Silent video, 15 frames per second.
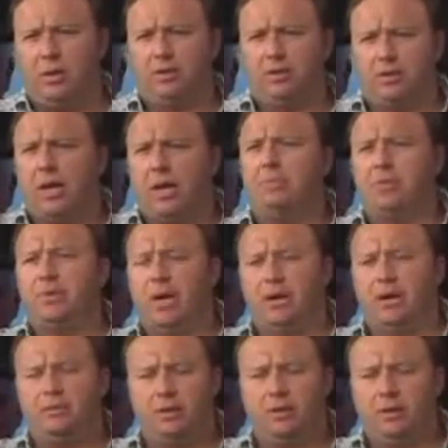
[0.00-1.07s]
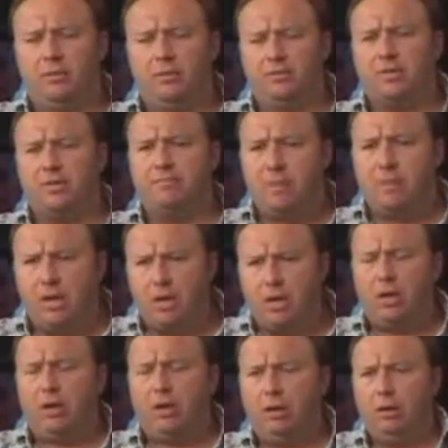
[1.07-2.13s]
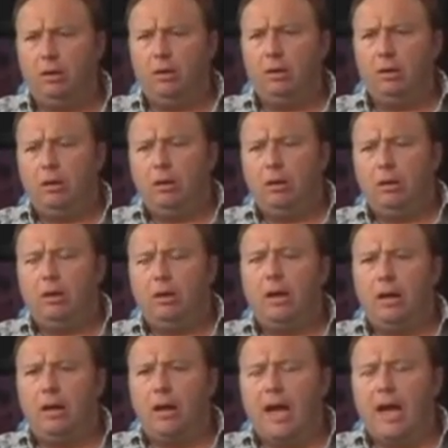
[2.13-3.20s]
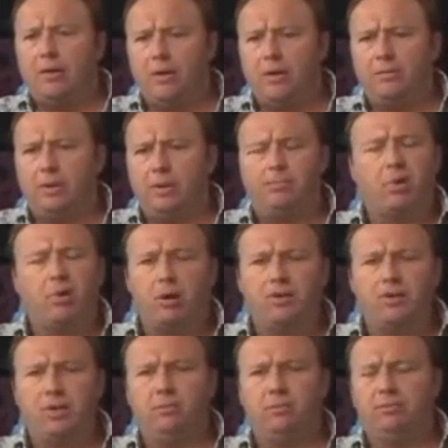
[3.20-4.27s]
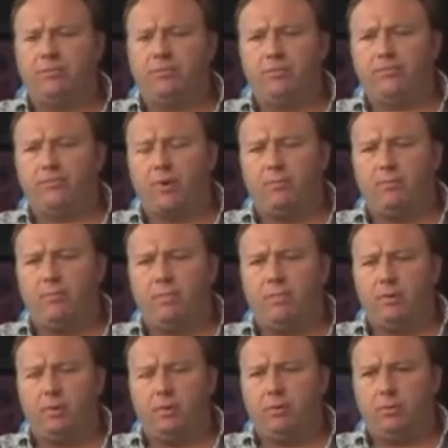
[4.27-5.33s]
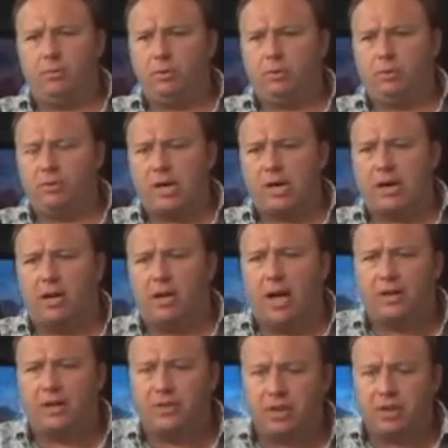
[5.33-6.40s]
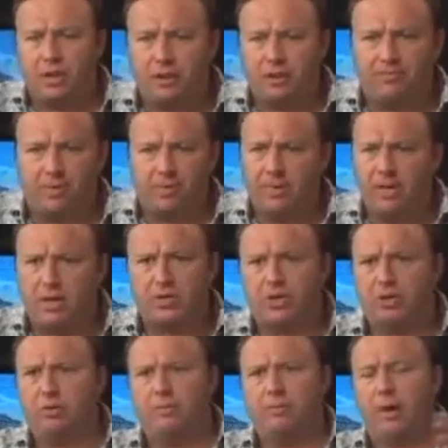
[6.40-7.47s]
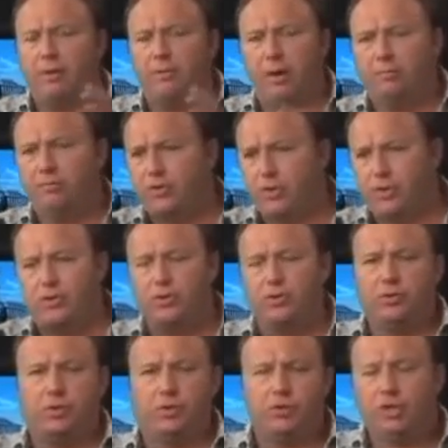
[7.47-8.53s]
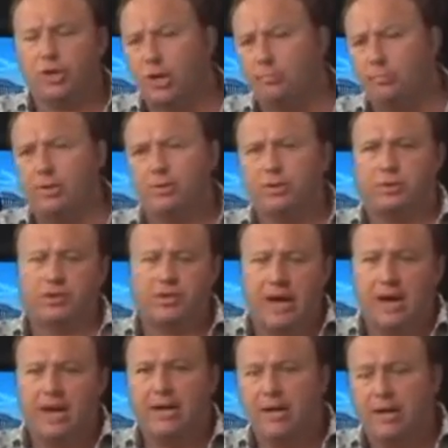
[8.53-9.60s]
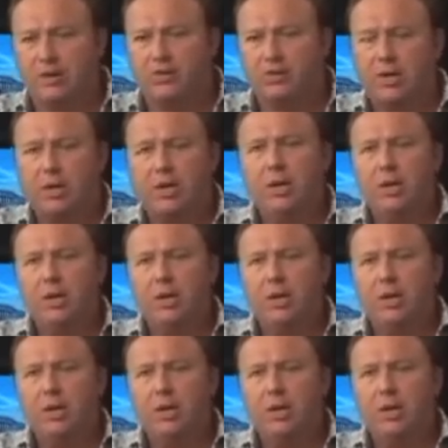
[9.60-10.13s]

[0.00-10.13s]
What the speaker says: whole subject. To me, I don't even approach it from psychologically from an issue of Jews or Germans or Chinese.